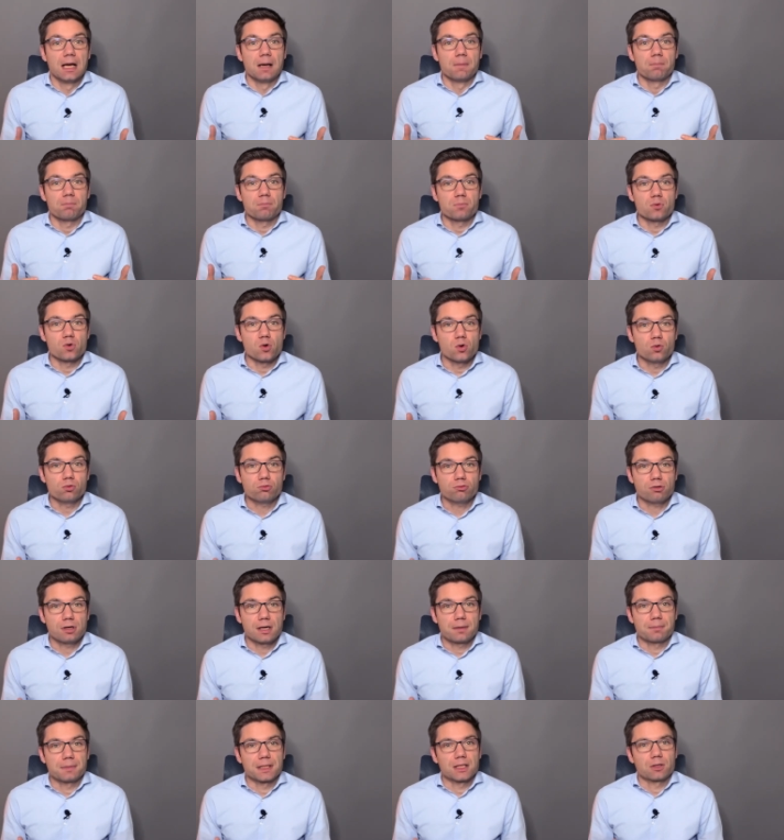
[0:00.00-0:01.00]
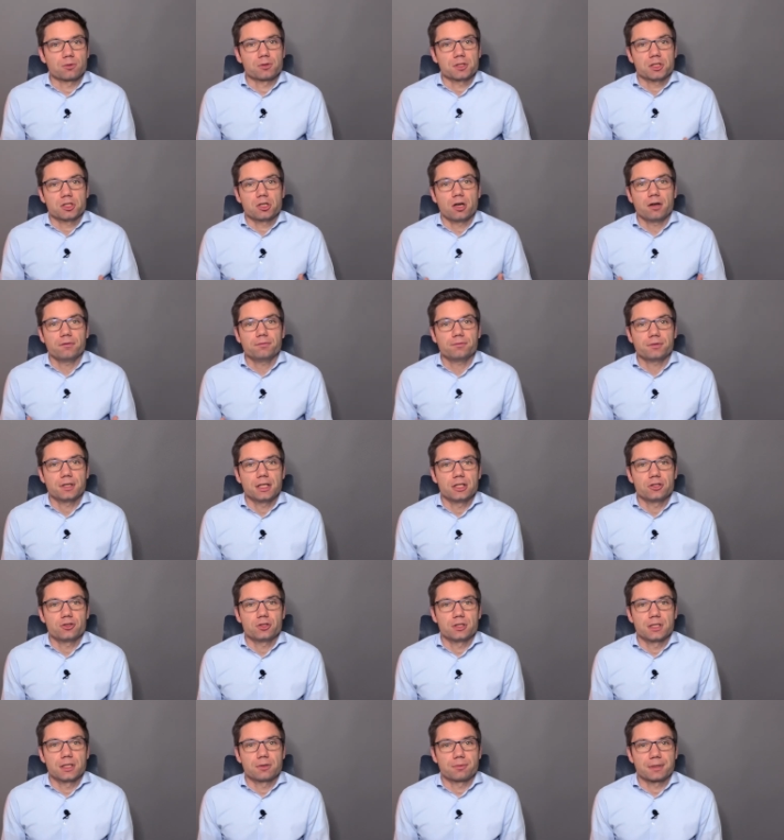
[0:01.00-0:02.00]
programming or software
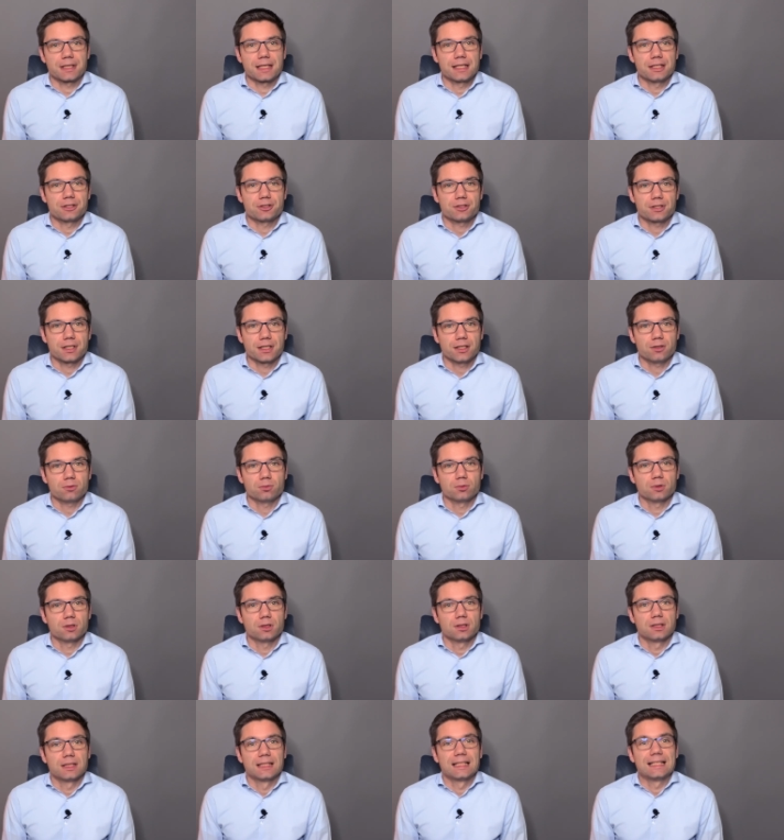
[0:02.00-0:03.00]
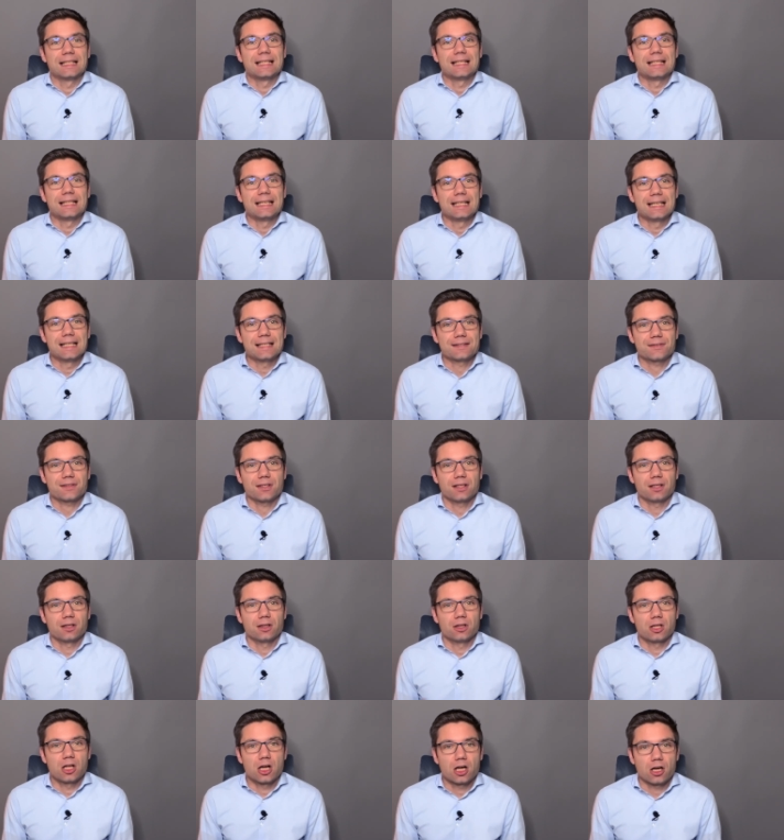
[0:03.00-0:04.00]
engineering in general is a
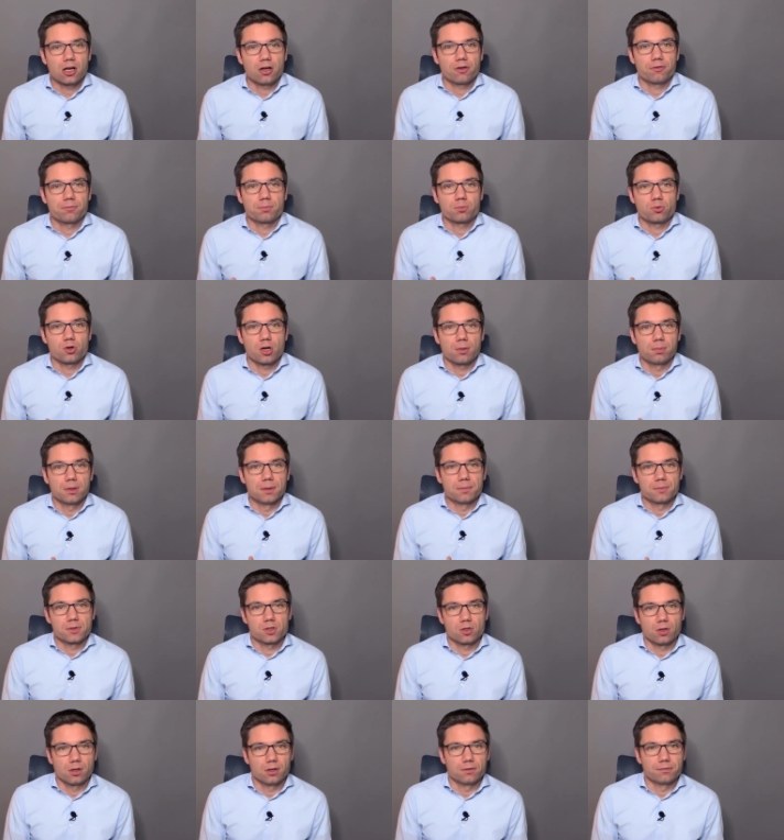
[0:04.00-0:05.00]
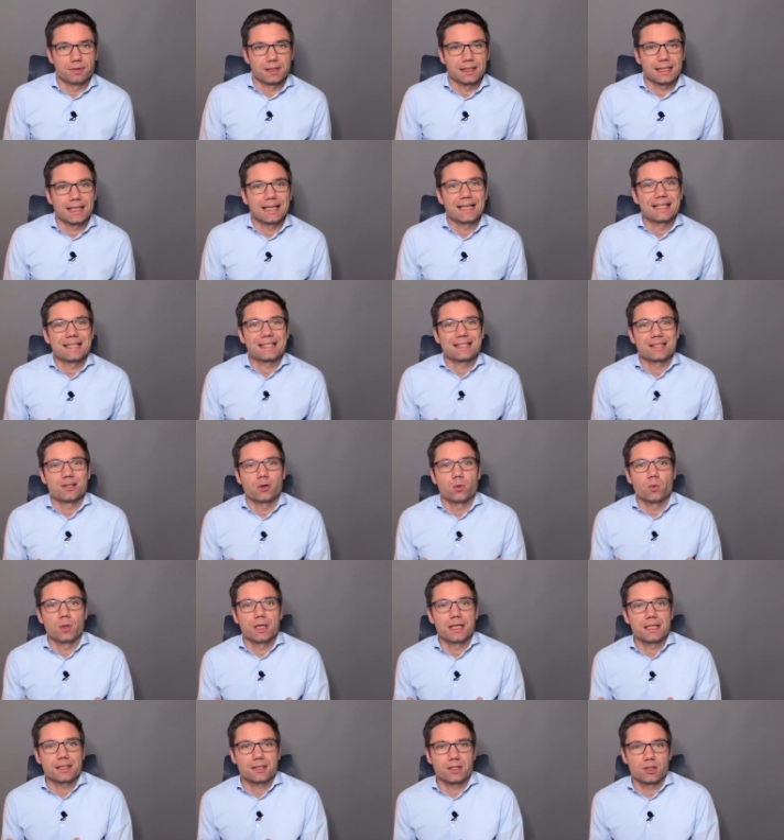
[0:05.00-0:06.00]
lot of problem solving, and so
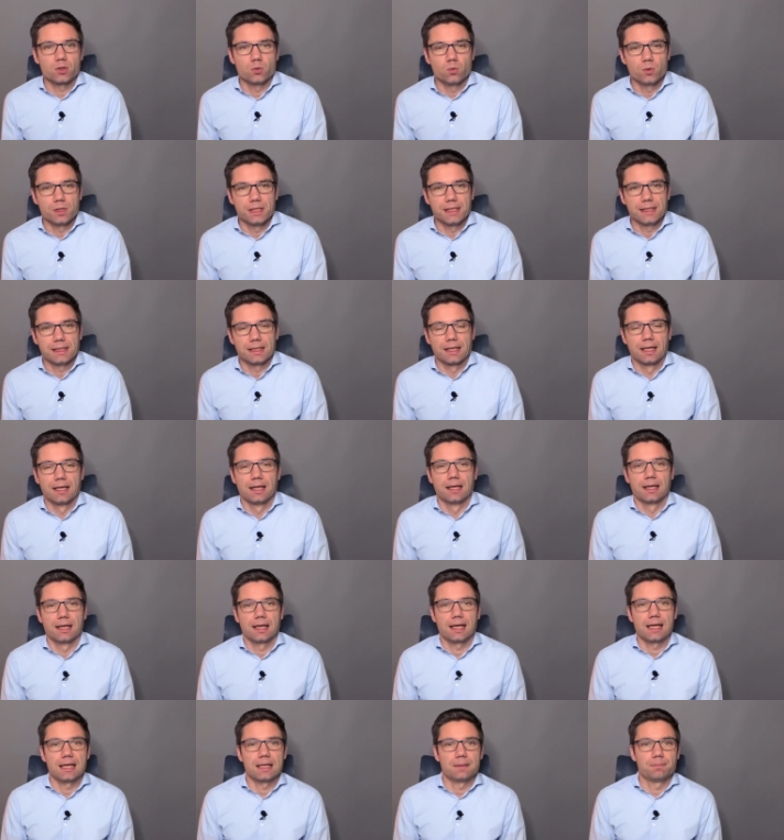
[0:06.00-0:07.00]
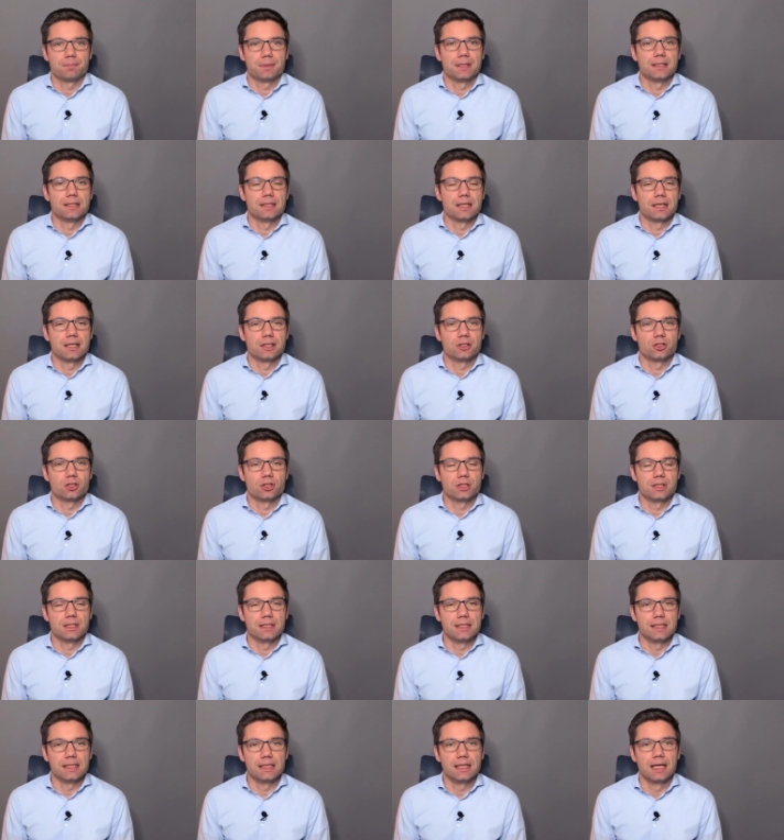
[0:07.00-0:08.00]
is doing a
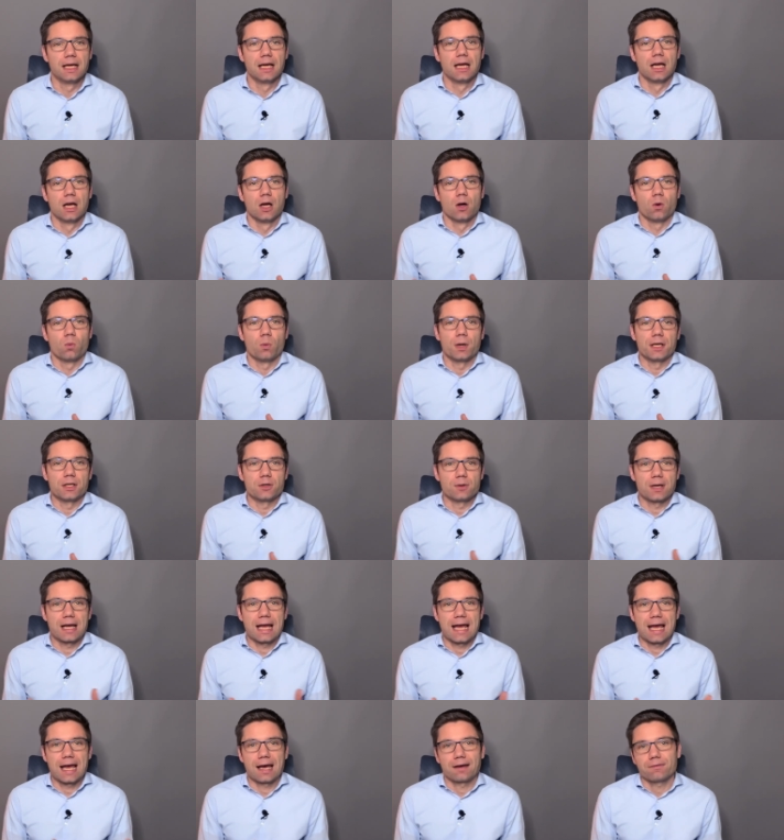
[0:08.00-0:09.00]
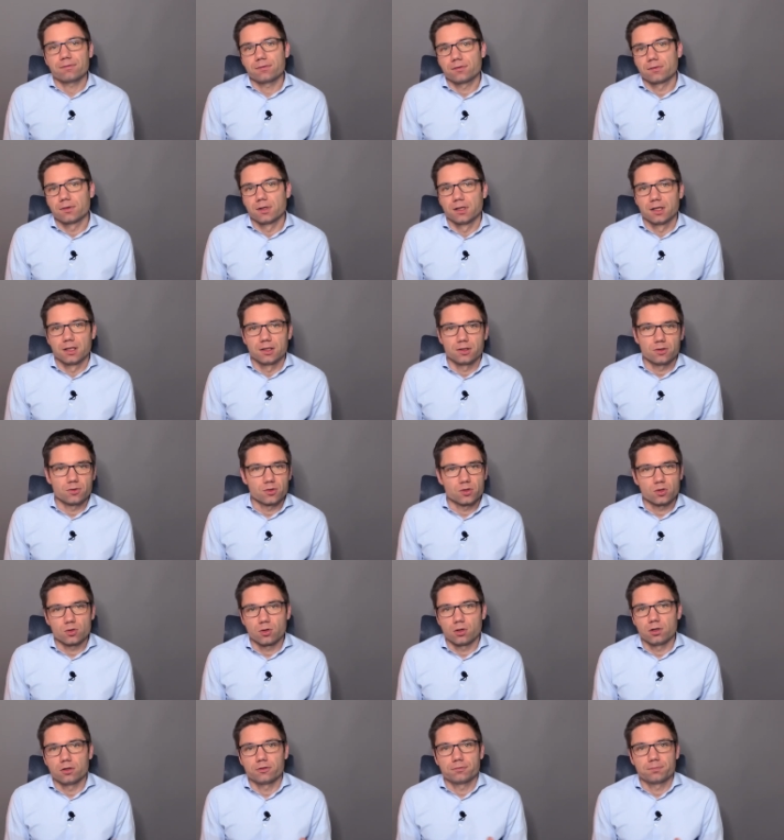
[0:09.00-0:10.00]
PhD when you have to
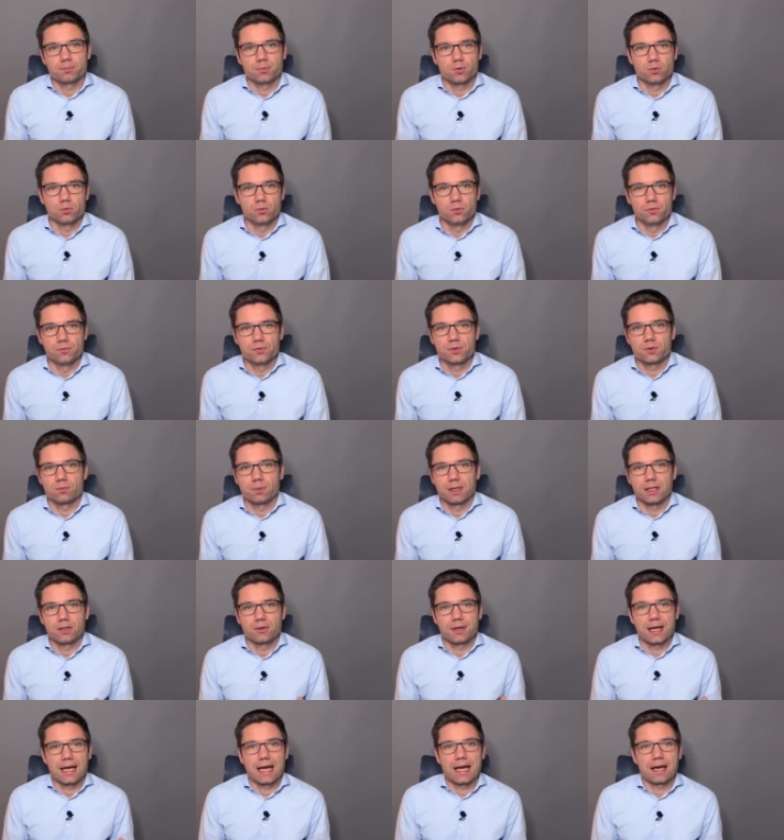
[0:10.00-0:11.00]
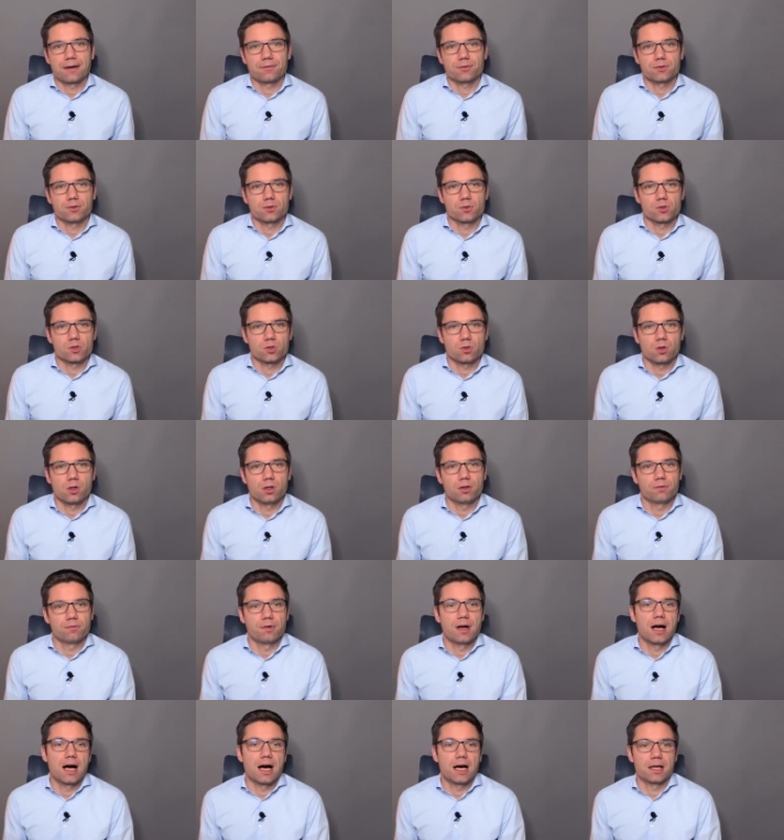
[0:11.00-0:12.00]
solve proofs, when you have to solve
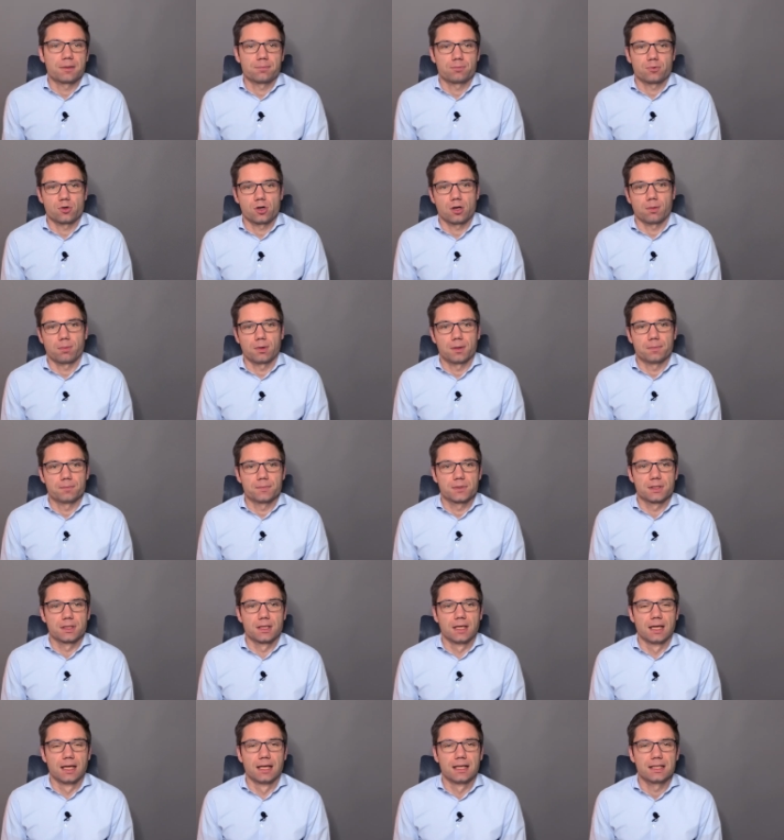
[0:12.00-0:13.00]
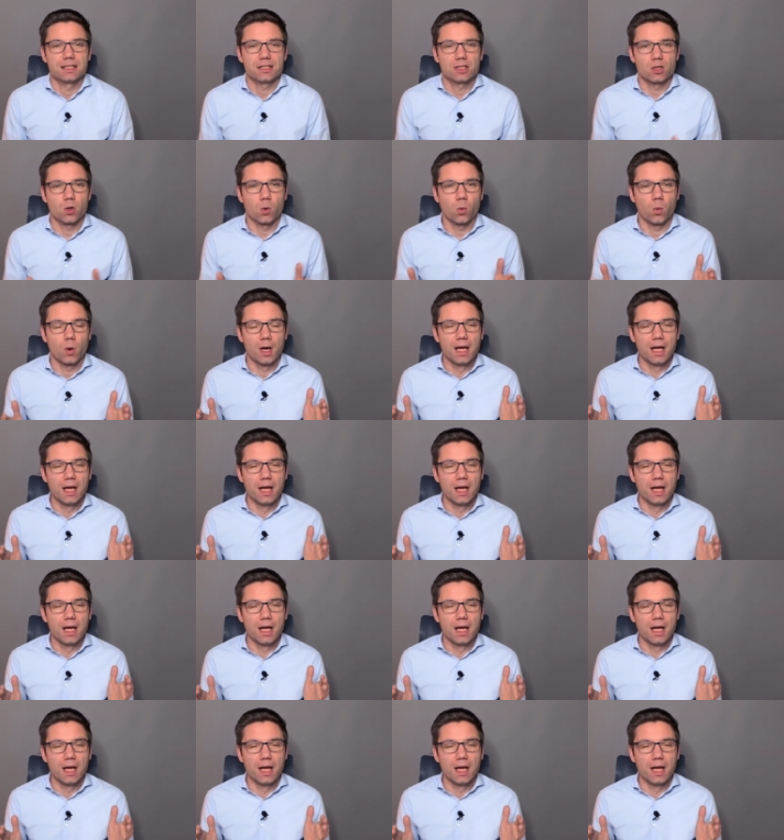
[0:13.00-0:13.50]
hard problems. So